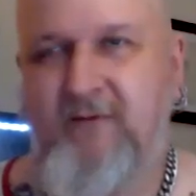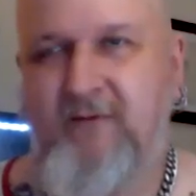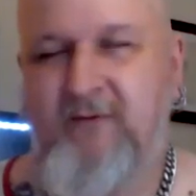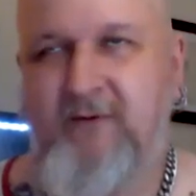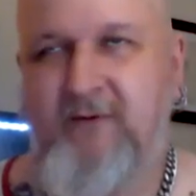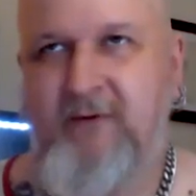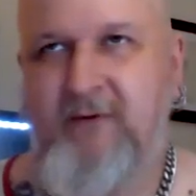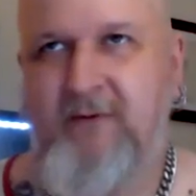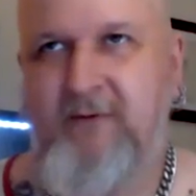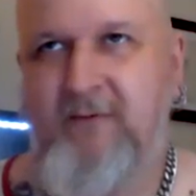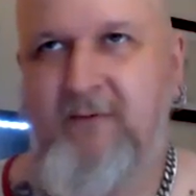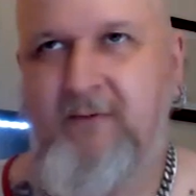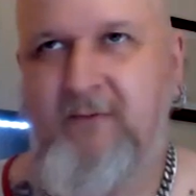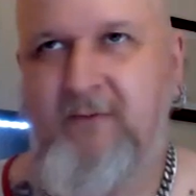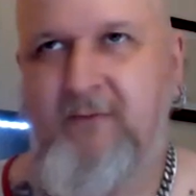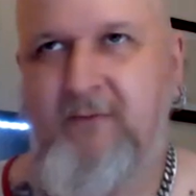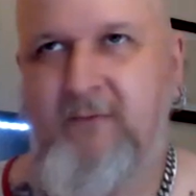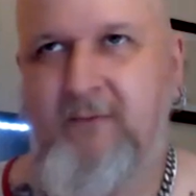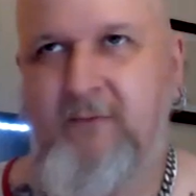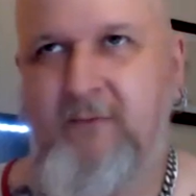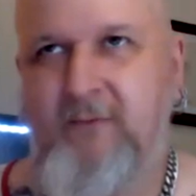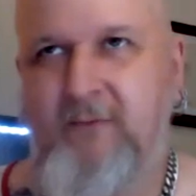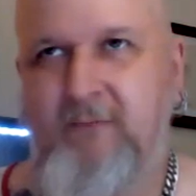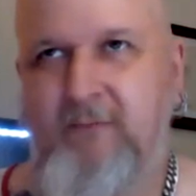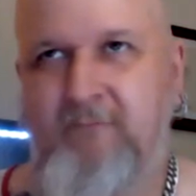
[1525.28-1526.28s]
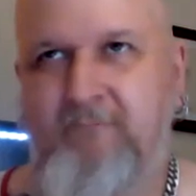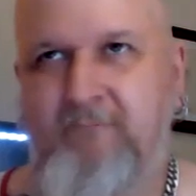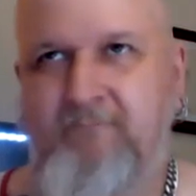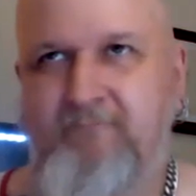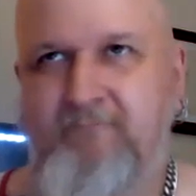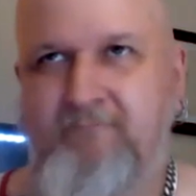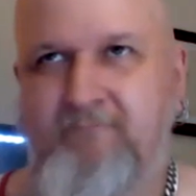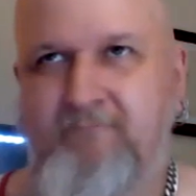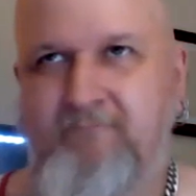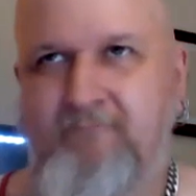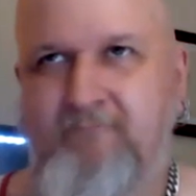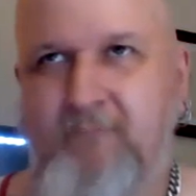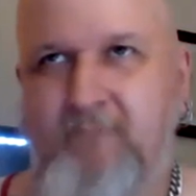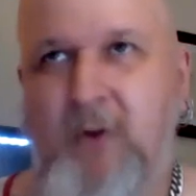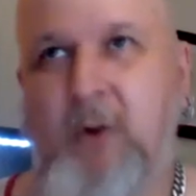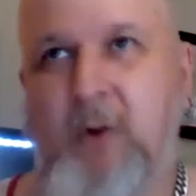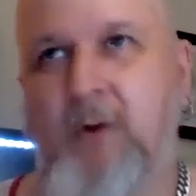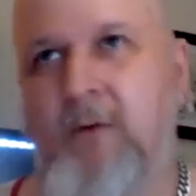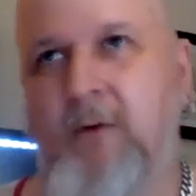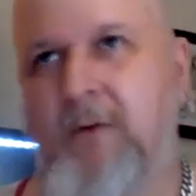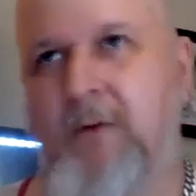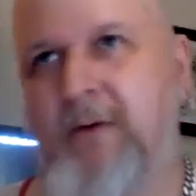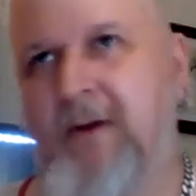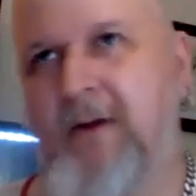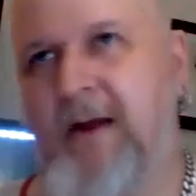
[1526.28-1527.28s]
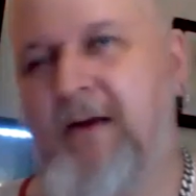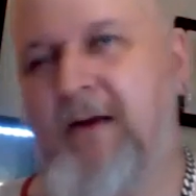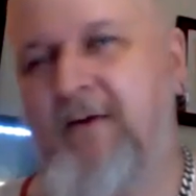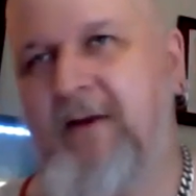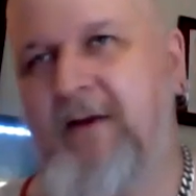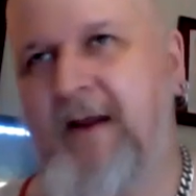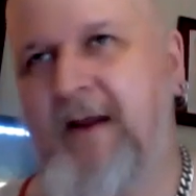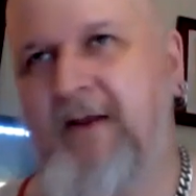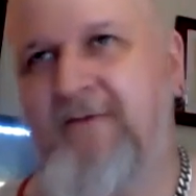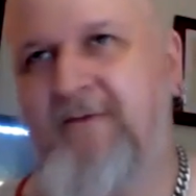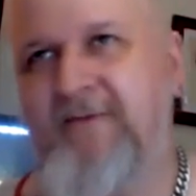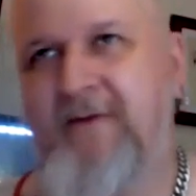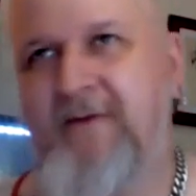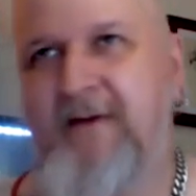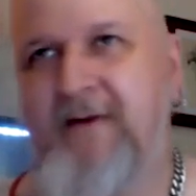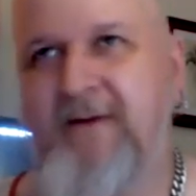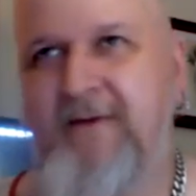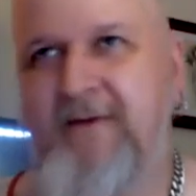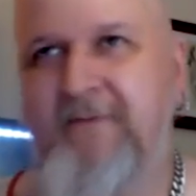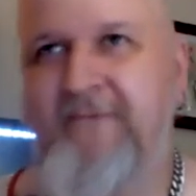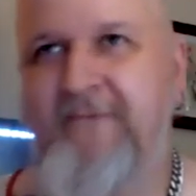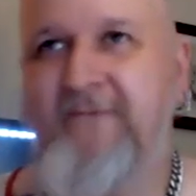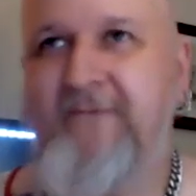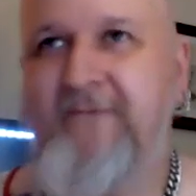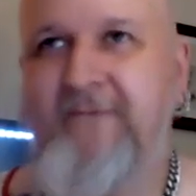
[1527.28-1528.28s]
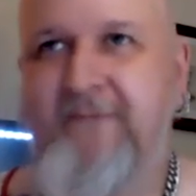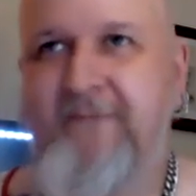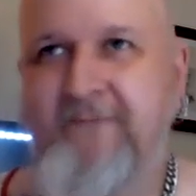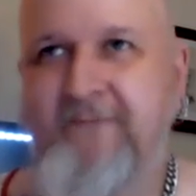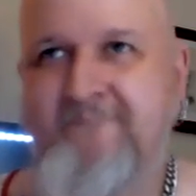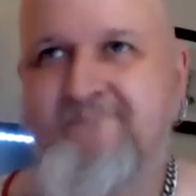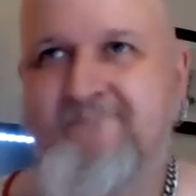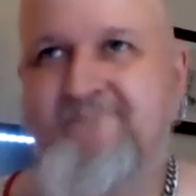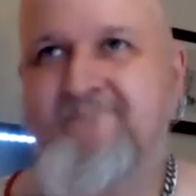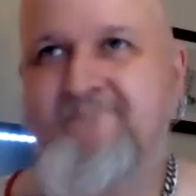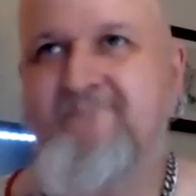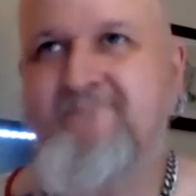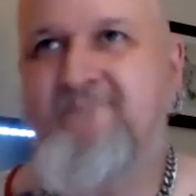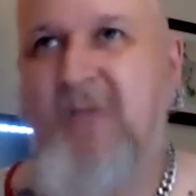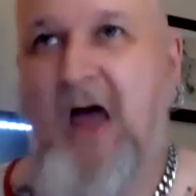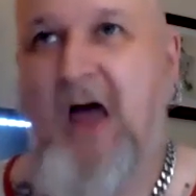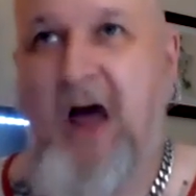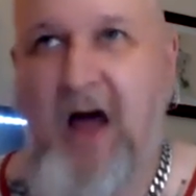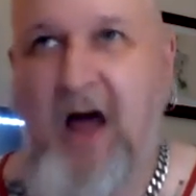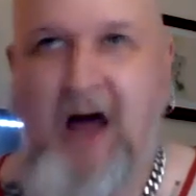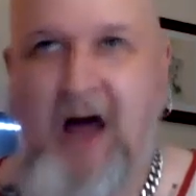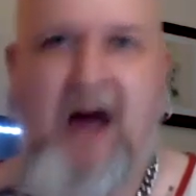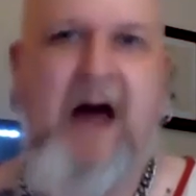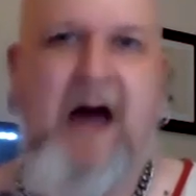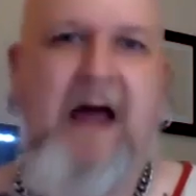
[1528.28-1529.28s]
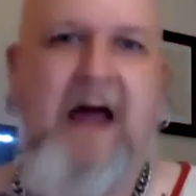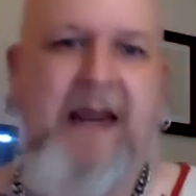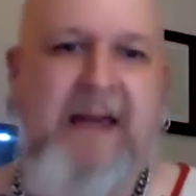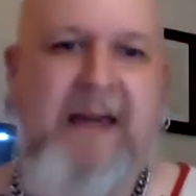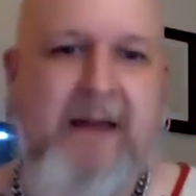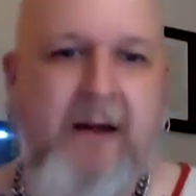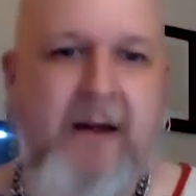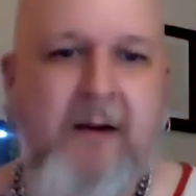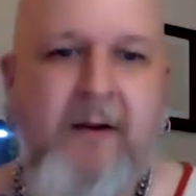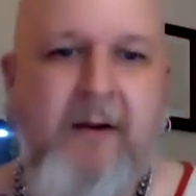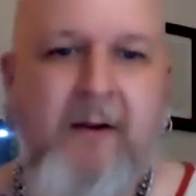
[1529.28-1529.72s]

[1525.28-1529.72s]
a little, oh, how can I say this? High.